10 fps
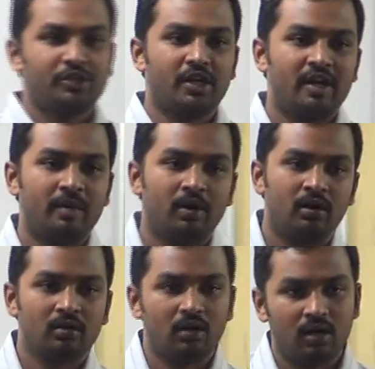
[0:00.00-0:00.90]
have to be shared
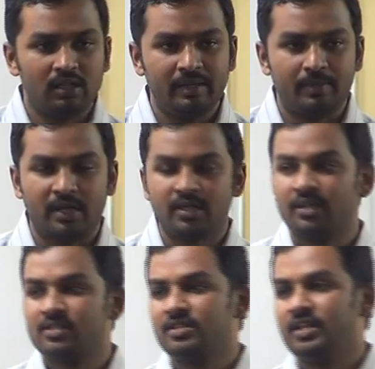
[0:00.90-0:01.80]
among all the
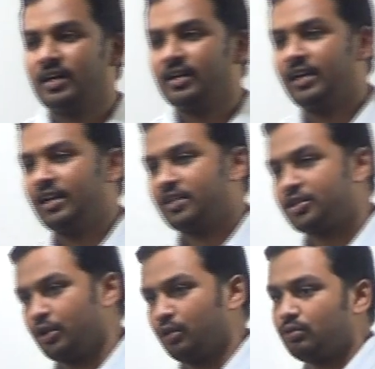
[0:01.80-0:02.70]
partners in the agreed
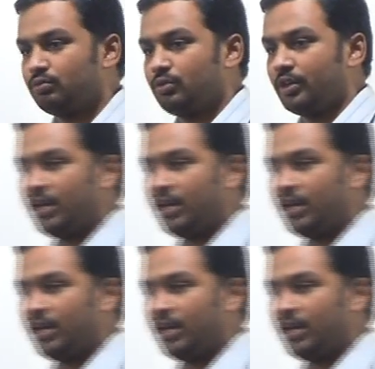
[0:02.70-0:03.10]
ratio.